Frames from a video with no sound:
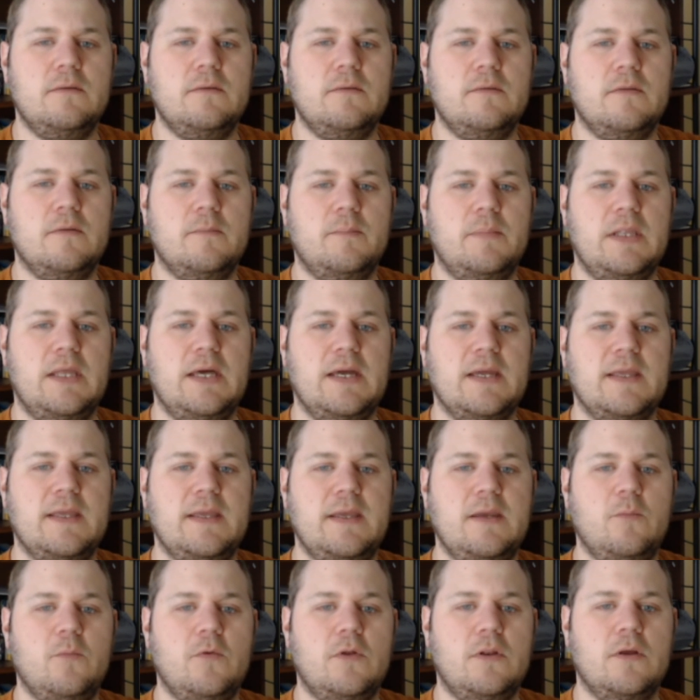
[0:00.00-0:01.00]
the black
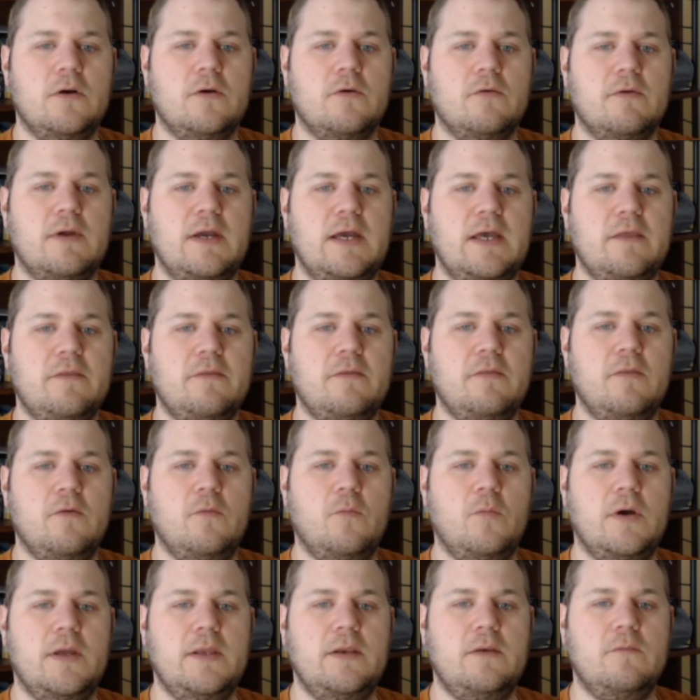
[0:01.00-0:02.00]
king will harass the
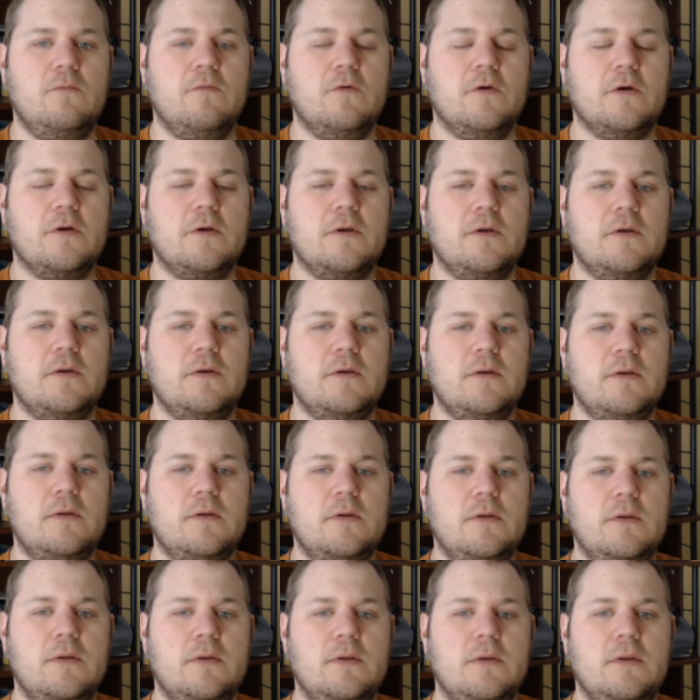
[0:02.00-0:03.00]
white rook.
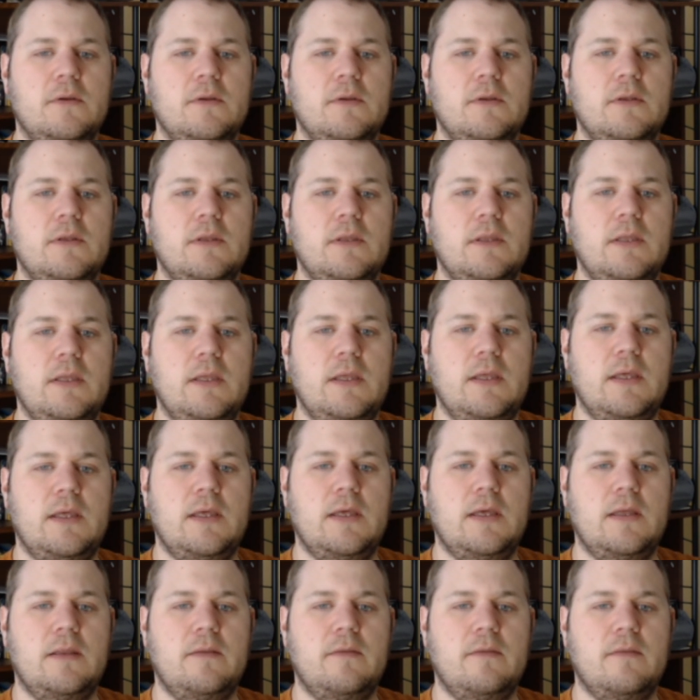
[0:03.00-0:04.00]

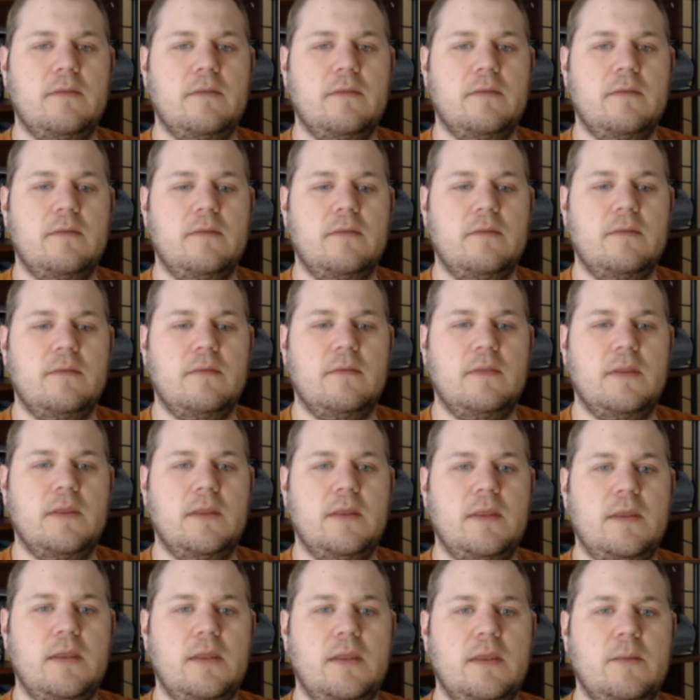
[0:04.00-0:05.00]
And
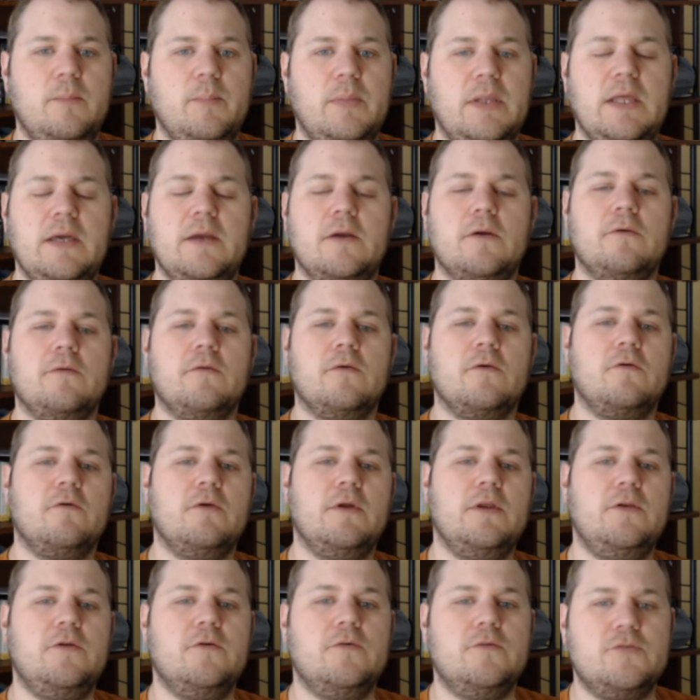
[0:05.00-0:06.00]
the players
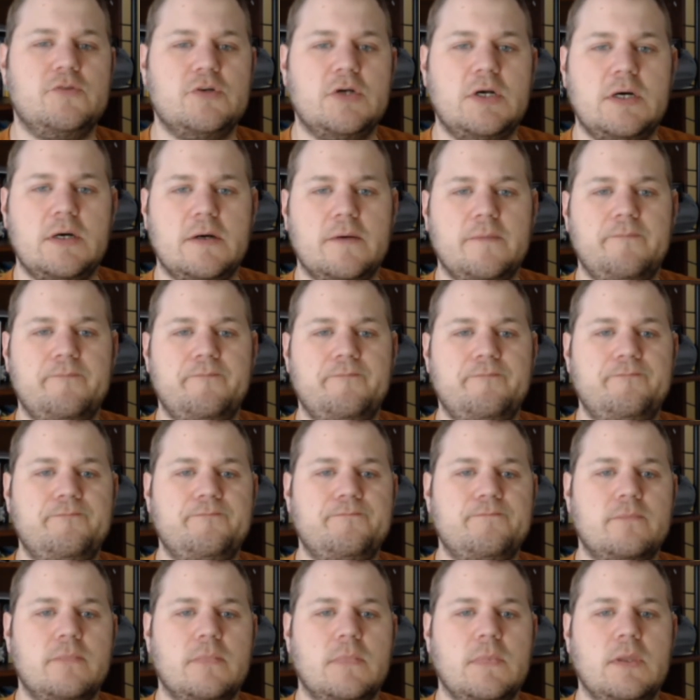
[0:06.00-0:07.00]
agreed to a draw.
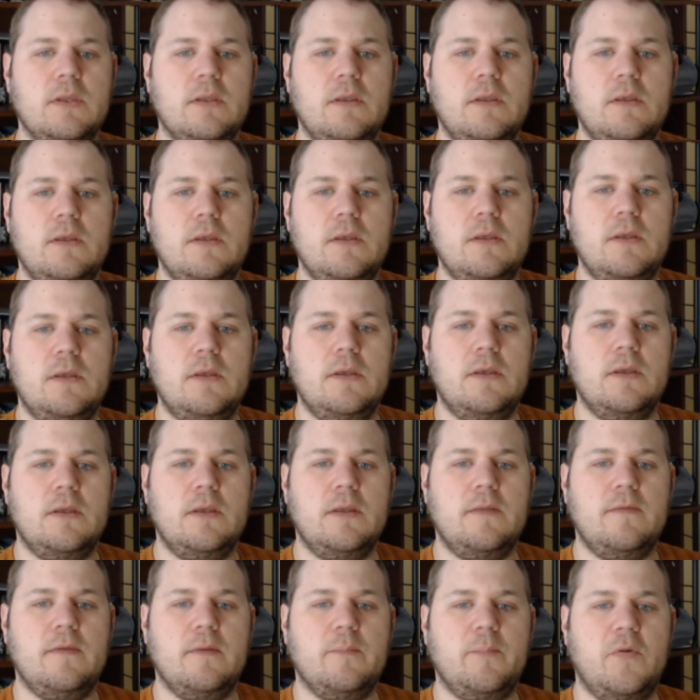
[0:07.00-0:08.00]

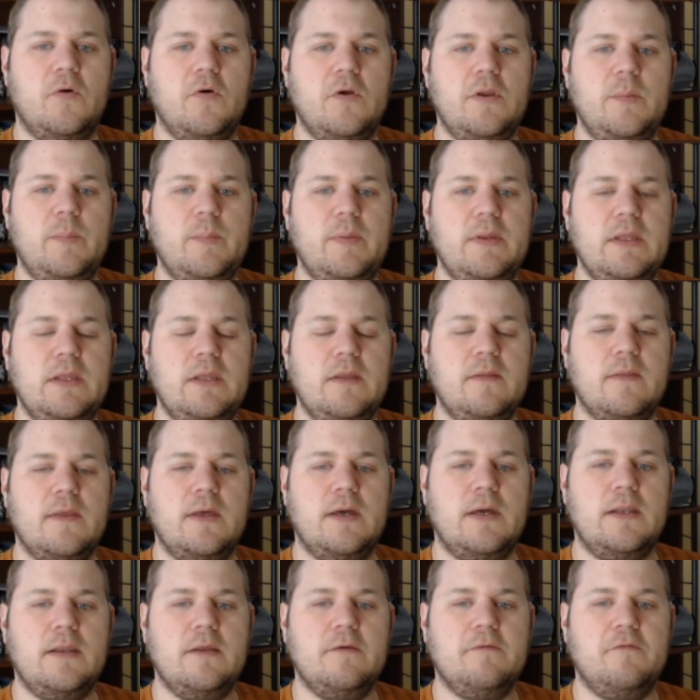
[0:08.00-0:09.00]
And the point being
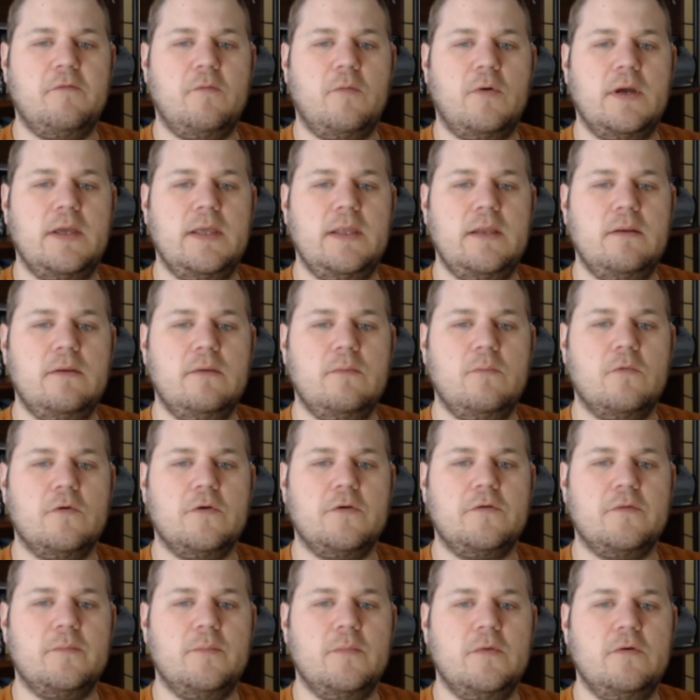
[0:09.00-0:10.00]
that if white were
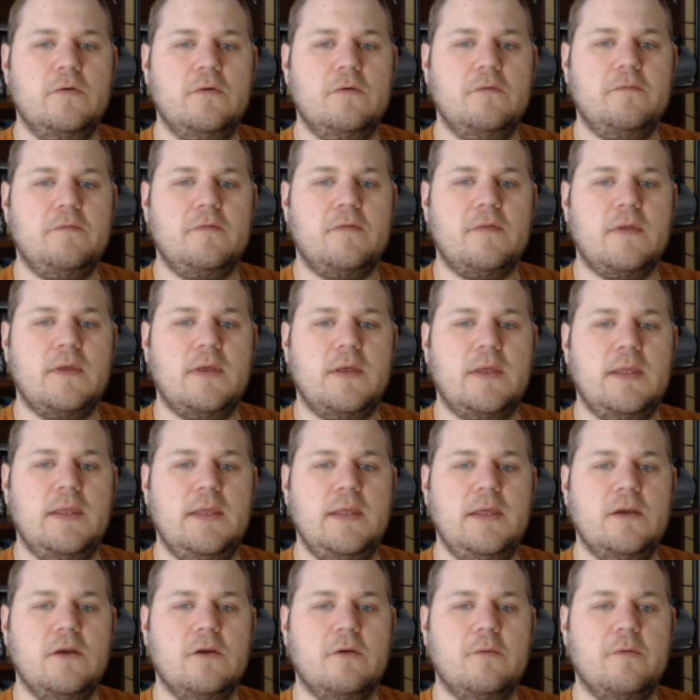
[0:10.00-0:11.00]
to move, say,
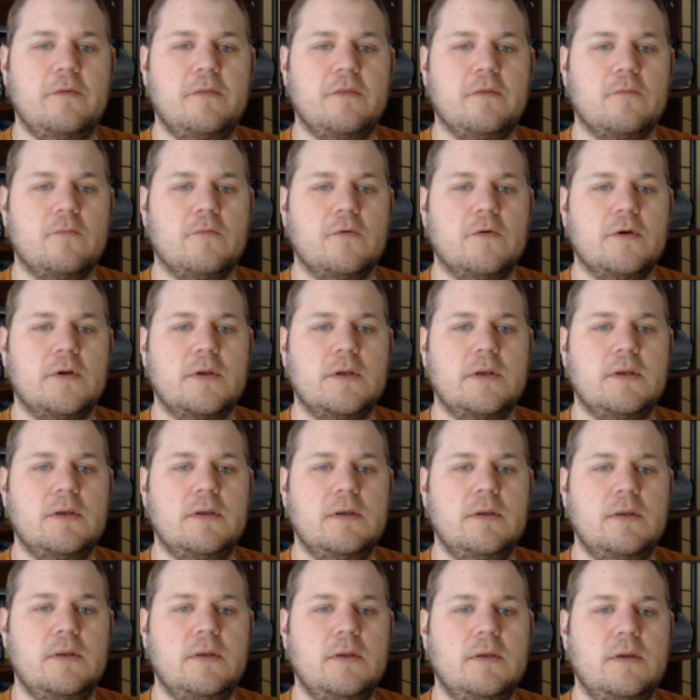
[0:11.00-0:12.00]
here with the rook,
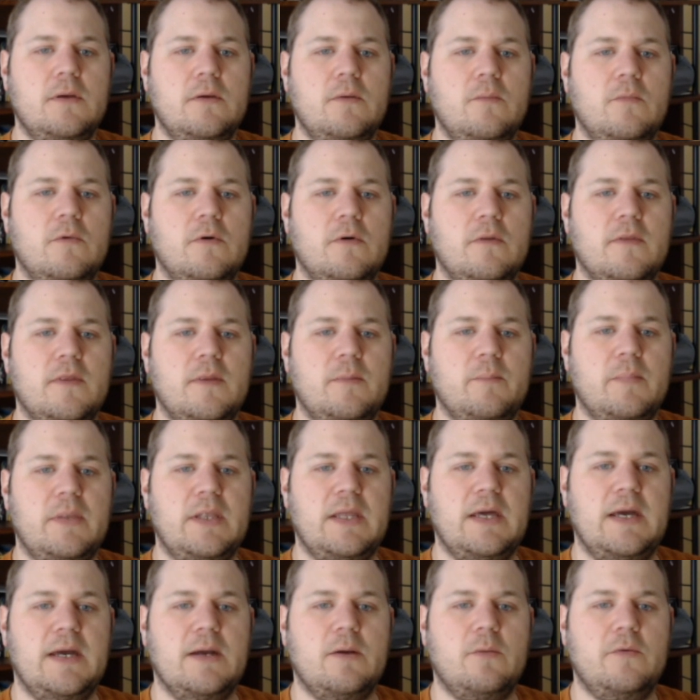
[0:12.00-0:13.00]
well, then
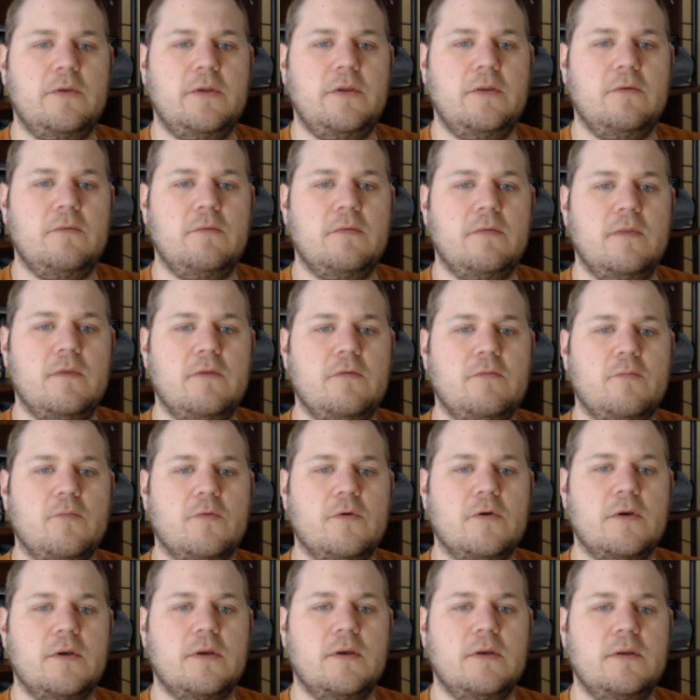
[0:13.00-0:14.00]
black would use this
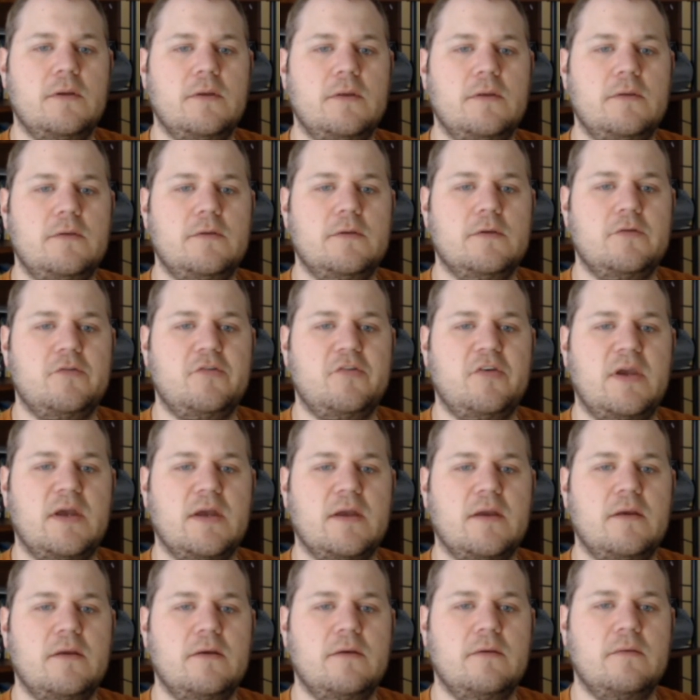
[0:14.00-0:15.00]
rook to check